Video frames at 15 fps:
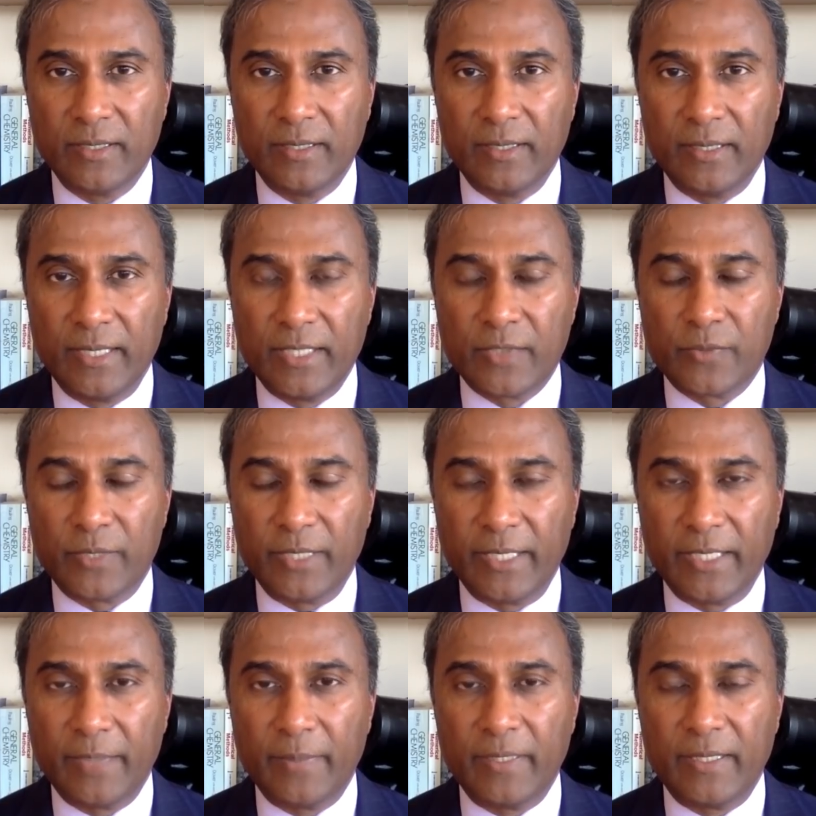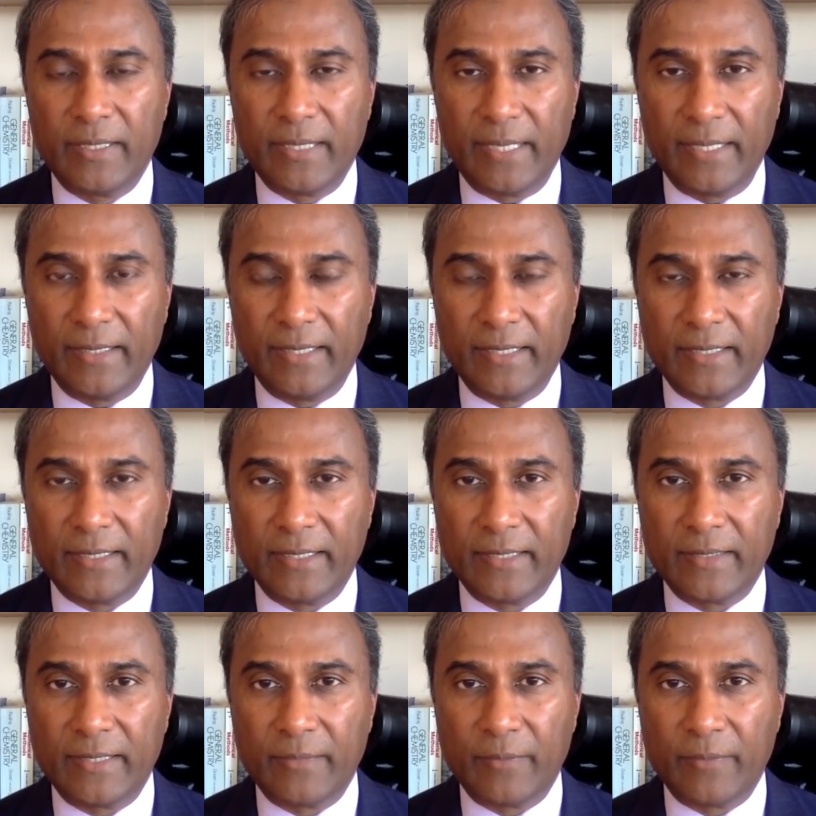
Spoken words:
is really going to be the dialectic that